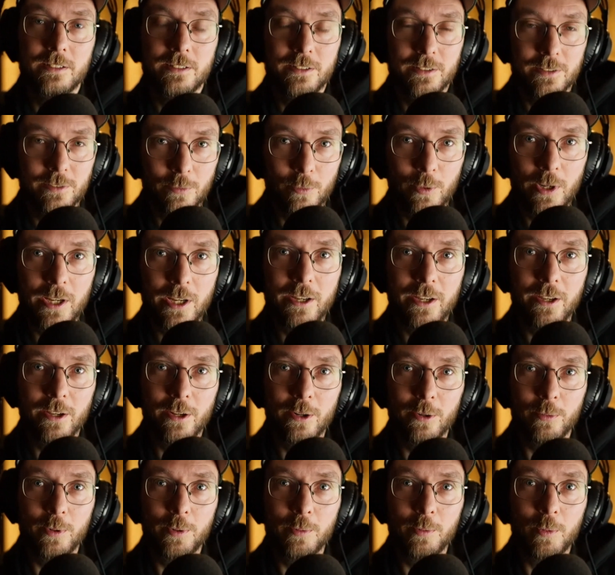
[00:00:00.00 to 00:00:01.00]

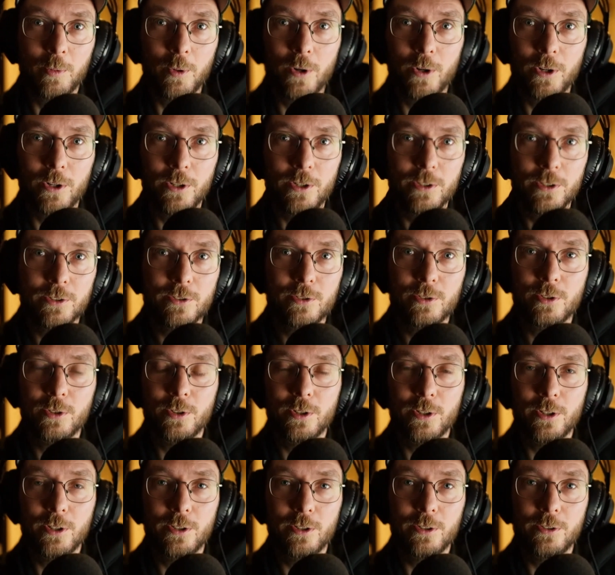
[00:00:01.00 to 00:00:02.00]
regular rewards,
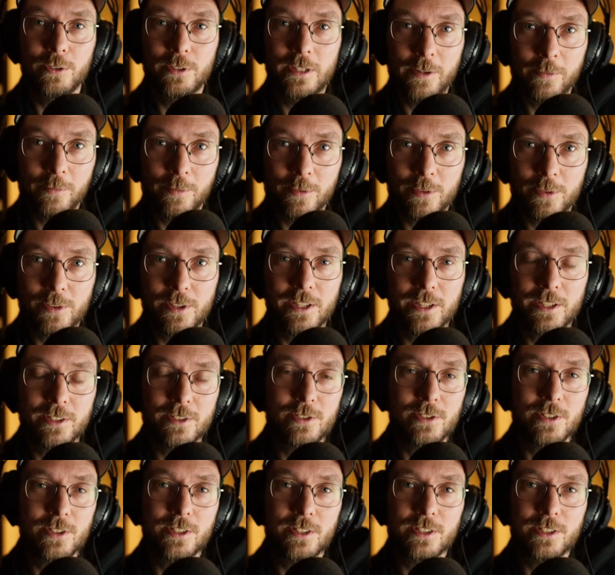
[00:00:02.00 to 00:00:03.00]
everything is
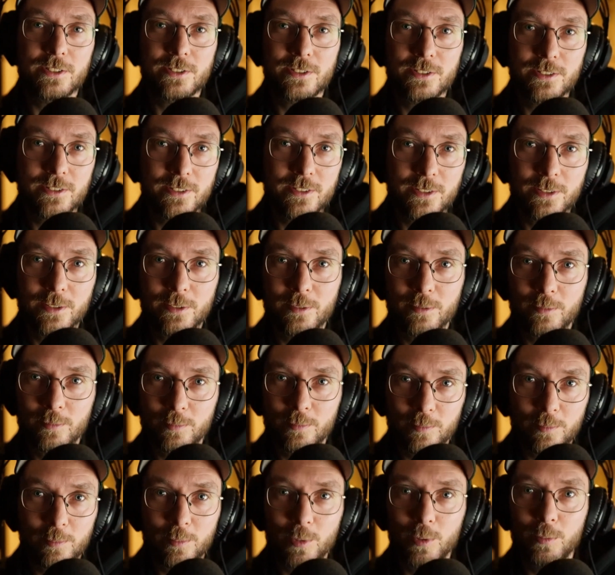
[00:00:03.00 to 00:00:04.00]
just
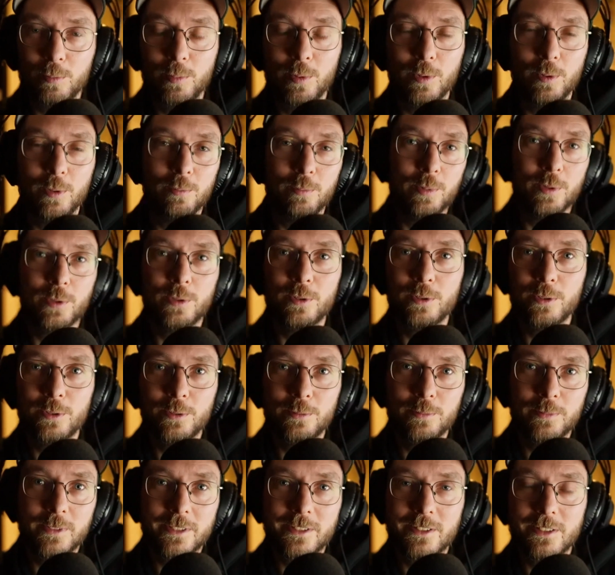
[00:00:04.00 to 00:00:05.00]
boom, boom,
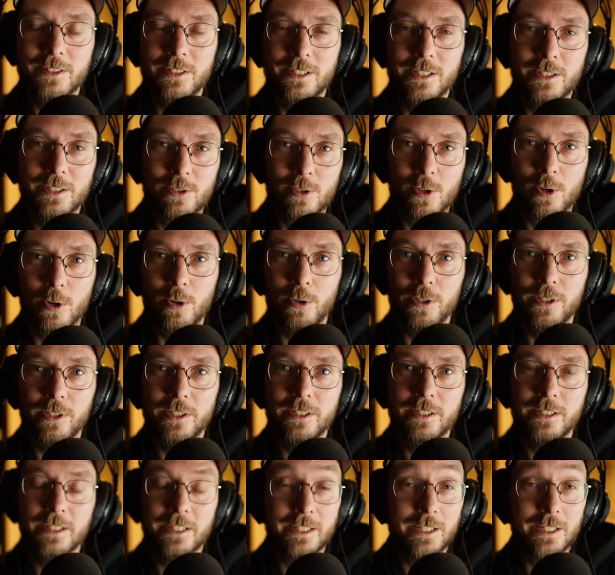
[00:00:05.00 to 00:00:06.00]
boom. It's
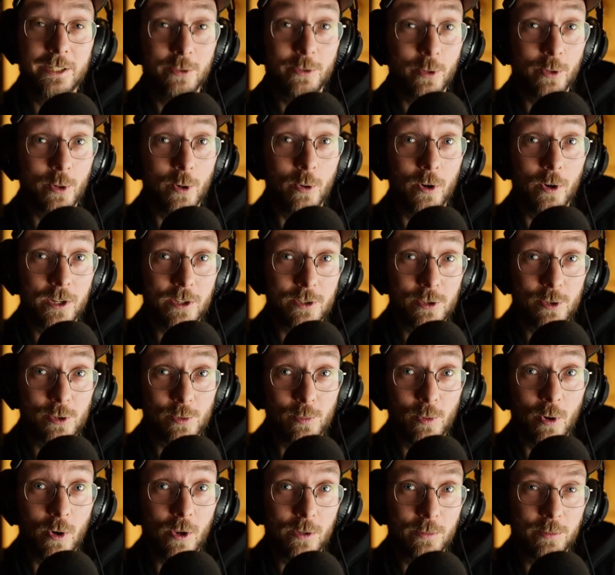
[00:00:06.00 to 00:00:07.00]
going. And then you go a
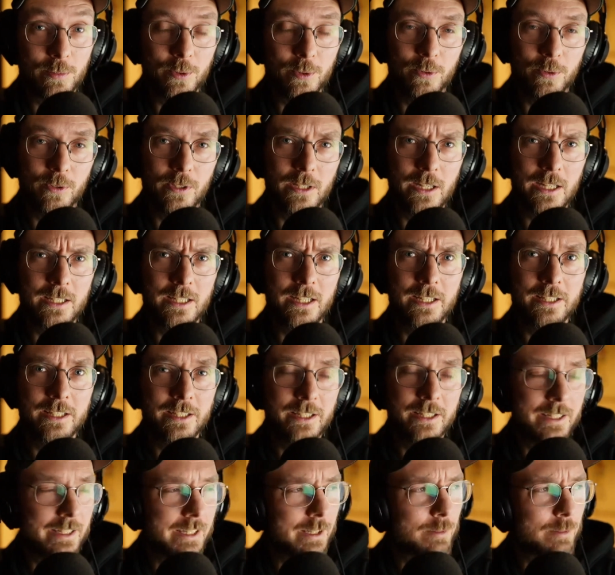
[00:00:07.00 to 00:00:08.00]
smaller pool. Like I
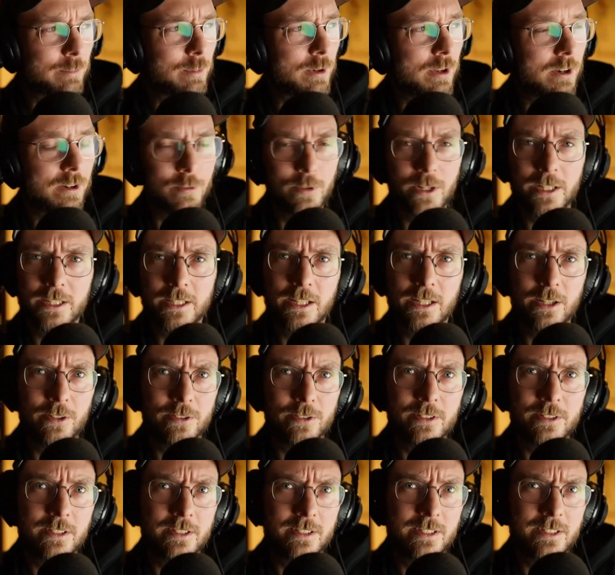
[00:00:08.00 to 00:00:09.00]
think GetBlock right now
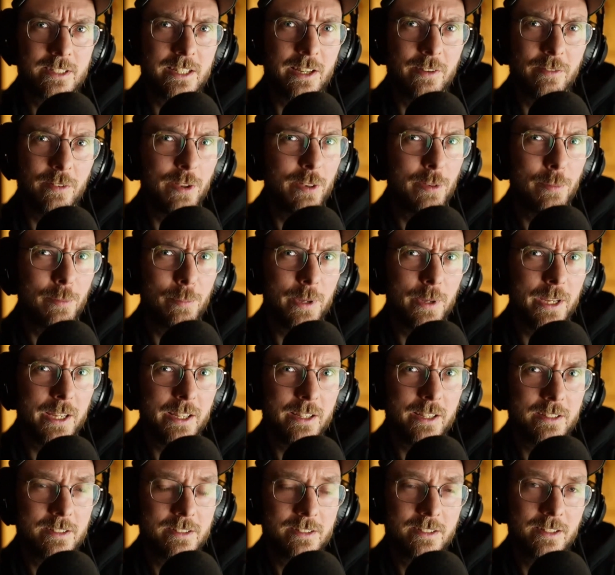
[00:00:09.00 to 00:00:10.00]
is the 7th
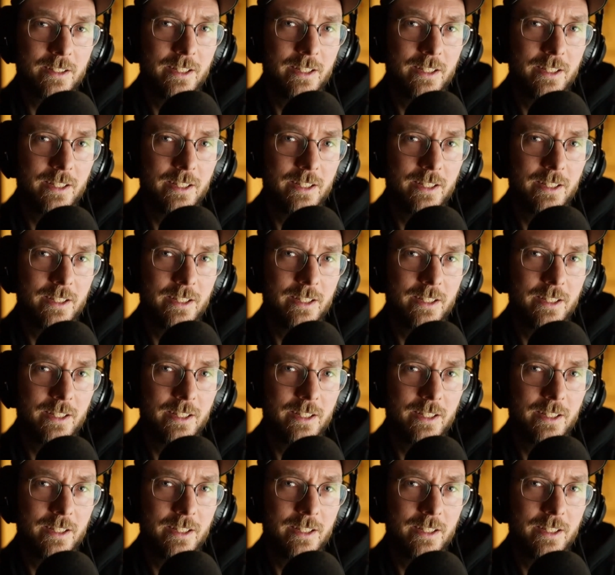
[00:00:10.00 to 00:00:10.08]
biggest.